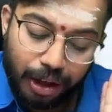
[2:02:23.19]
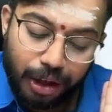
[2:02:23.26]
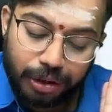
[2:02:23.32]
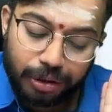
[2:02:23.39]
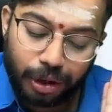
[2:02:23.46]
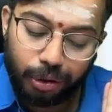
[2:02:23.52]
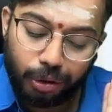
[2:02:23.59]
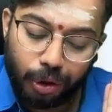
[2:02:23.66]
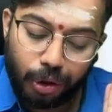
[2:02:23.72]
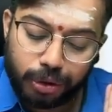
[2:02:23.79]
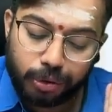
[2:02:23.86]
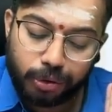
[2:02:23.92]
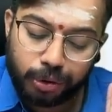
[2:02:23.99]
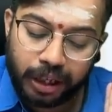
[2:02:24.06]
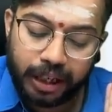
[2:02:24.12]
So those
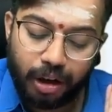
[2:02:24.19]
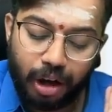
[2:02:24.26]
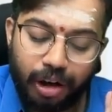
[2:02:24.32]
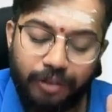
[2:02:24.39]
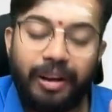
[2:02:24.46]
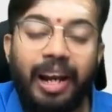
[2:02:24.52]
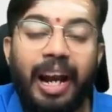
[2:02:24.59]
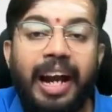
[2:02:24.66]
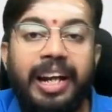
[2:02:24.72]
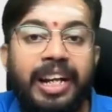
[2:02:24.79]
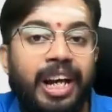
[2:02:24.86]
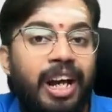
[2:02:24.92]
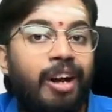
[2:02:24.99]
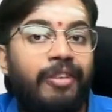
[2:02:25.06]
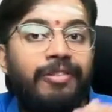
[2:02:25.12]
who did not file
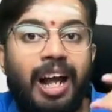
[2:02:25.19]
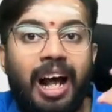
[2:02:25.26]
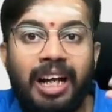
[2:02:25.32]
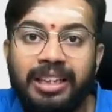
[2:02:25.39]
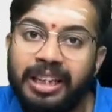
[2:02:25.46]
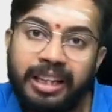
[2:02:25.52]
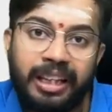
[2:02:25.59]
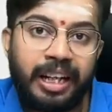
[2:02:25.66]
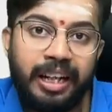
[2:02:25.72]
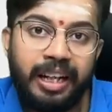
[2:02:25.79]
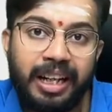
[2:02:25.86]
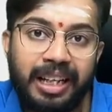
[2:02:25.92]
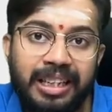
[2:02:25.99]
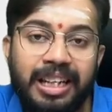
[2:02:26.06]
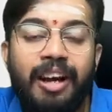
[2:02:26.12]
ITR of last 3
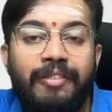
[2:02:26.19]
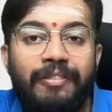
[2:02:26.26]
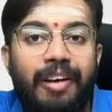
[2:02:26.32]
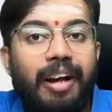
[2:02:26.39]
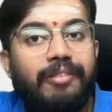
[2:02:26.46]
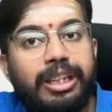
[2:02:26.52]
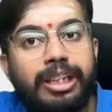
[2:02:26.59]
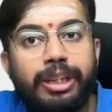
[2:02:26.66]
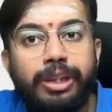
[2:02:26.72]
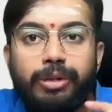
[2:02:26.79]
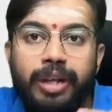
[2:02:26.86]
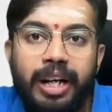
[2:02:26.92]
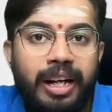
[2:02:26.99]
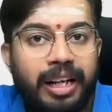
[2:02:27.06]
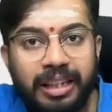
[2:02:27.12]
years, for which due
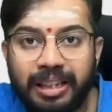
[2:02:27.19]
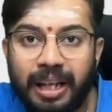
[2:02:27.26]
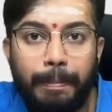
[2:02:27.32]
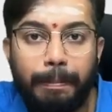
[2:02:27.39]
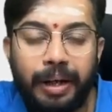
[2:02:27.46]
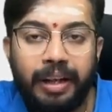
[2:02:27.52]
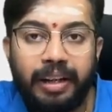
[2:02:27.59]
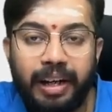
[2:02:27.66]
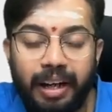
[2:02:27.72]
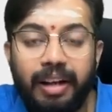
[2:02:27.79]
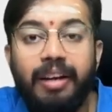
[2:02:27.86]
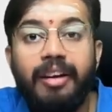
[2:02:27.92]
date is completed,